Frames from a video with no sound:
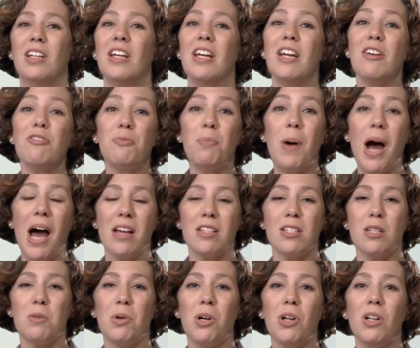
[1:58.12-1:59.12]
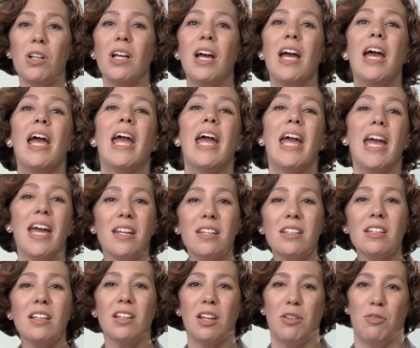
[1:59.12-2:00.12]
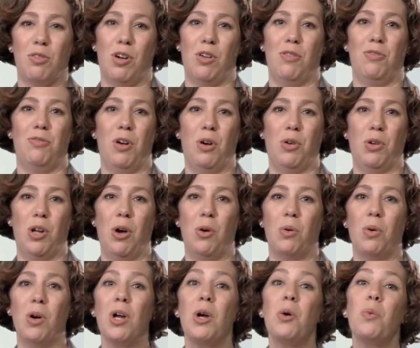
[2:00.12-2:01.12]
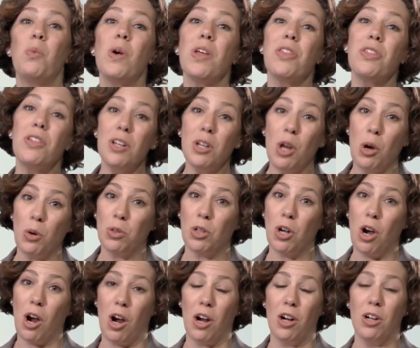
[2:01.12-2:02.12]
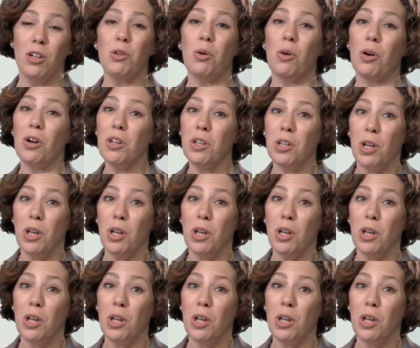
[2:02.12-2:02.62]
If possible, hand deliver a photo with a note card or a